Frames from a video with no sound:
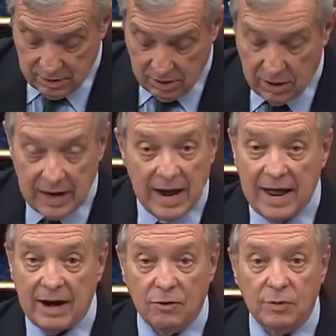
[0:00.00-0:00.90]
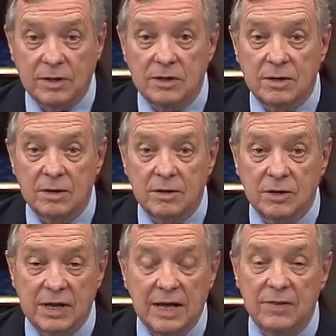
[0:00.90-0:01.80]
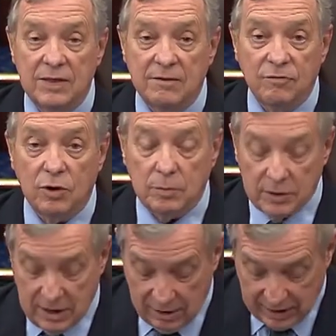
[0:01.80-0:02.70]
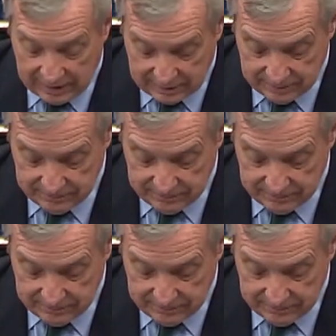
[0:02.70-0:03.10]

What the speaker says: are not adequate to end the Affordable Care Act.